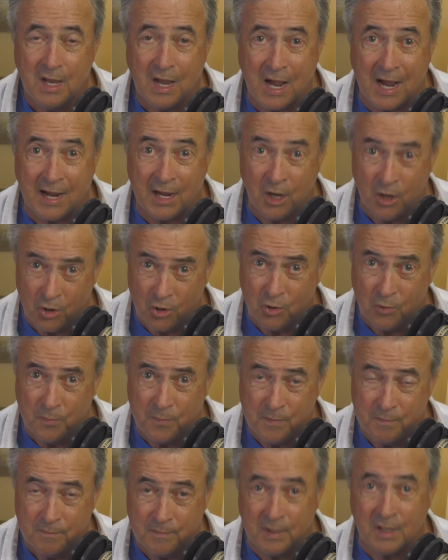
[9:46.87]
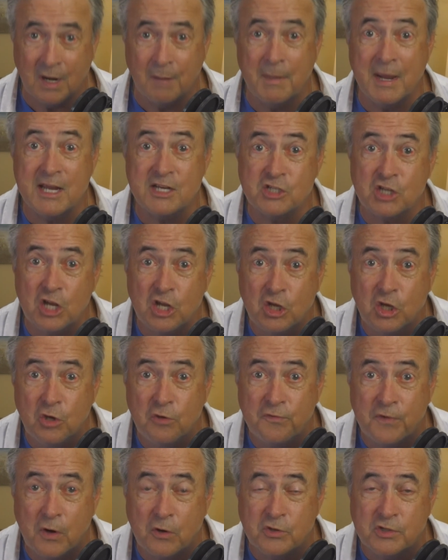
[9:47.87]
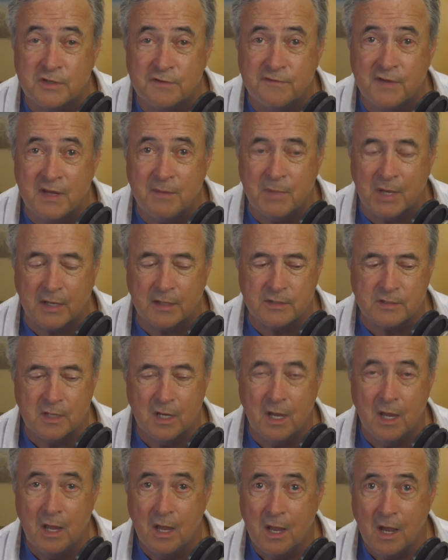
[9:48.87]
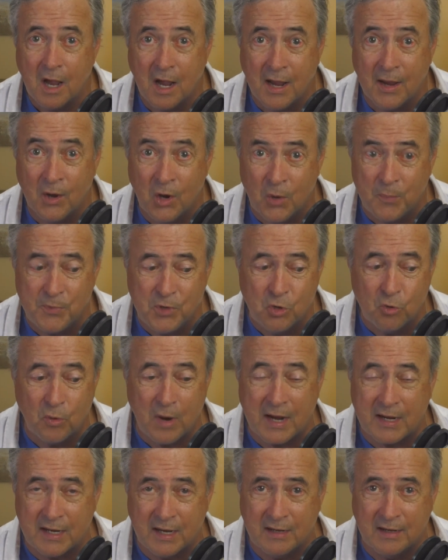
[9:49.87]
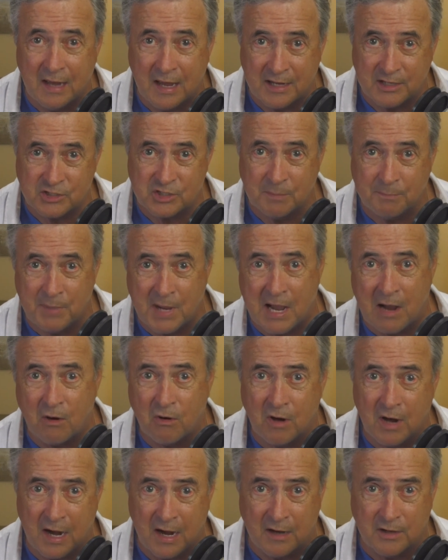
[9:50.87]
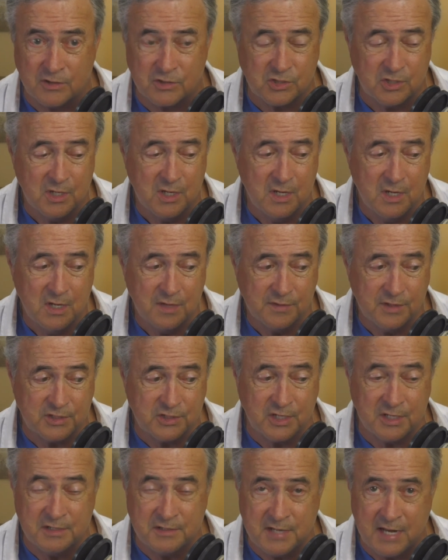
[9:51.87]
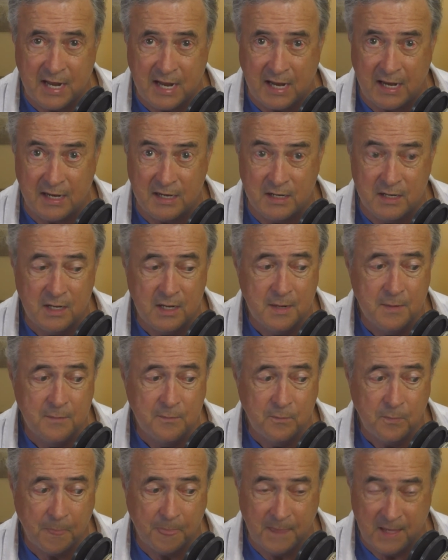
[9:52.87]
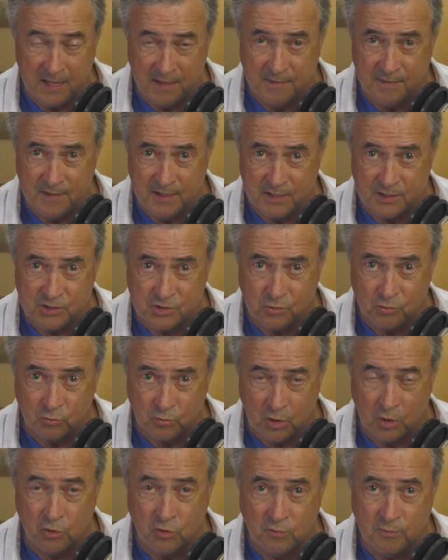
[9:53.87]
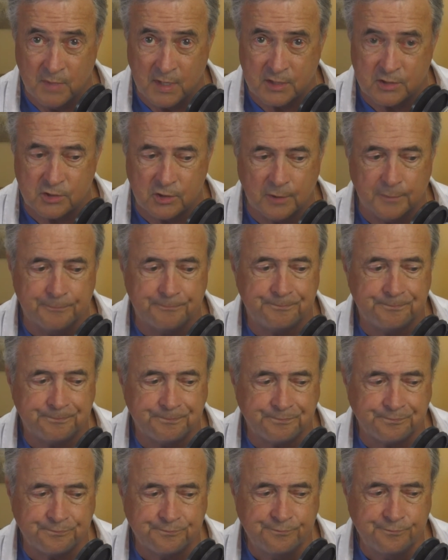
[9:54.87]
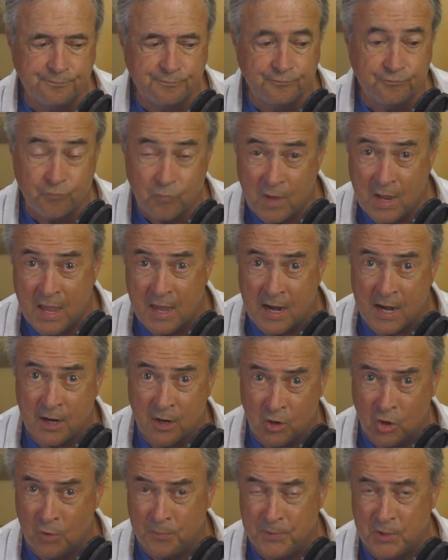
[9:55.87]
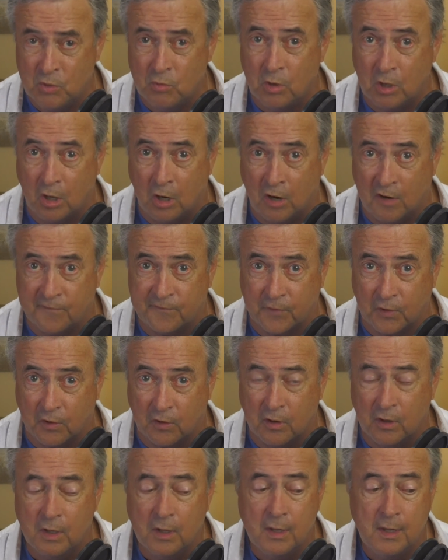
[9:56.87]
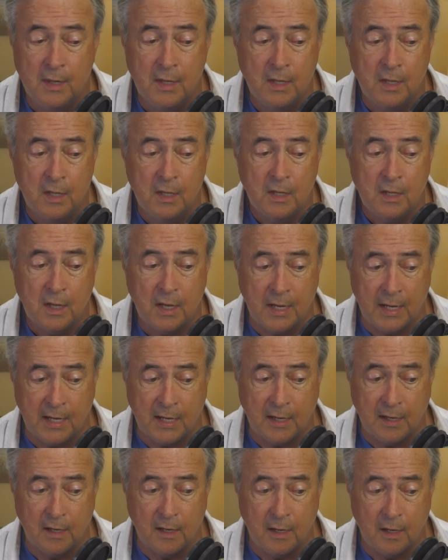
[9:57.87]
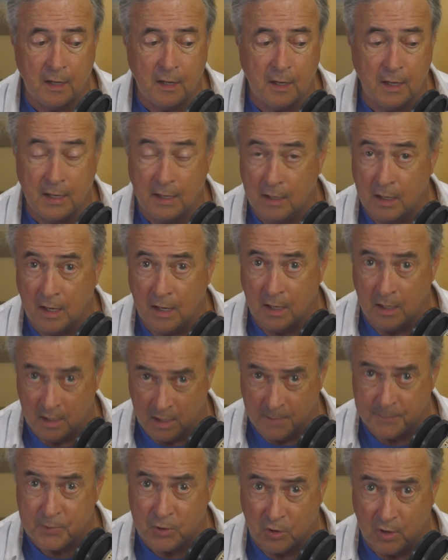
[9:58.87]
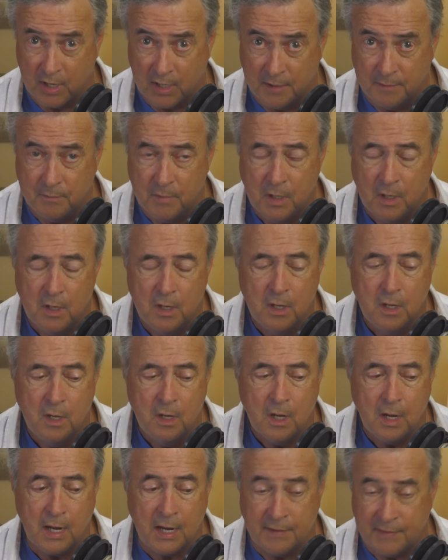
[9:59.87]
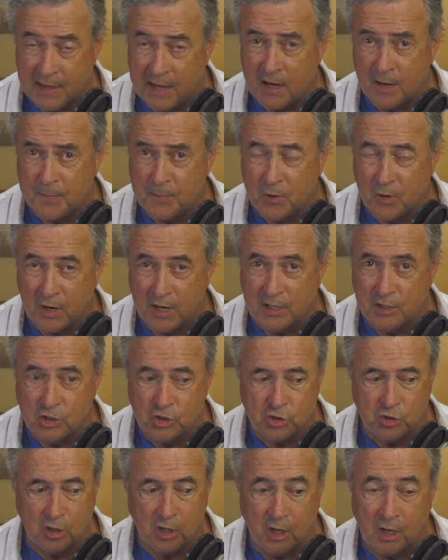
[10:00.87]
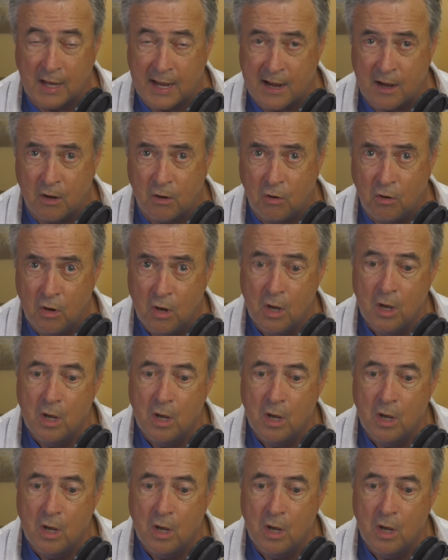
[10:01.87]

I hope, and I'm asking you folks at vMix, I hope you recognize the powerhouse that's contained in this Rode mixer. And I hope you will offer an upgrade. And that upgrade should allow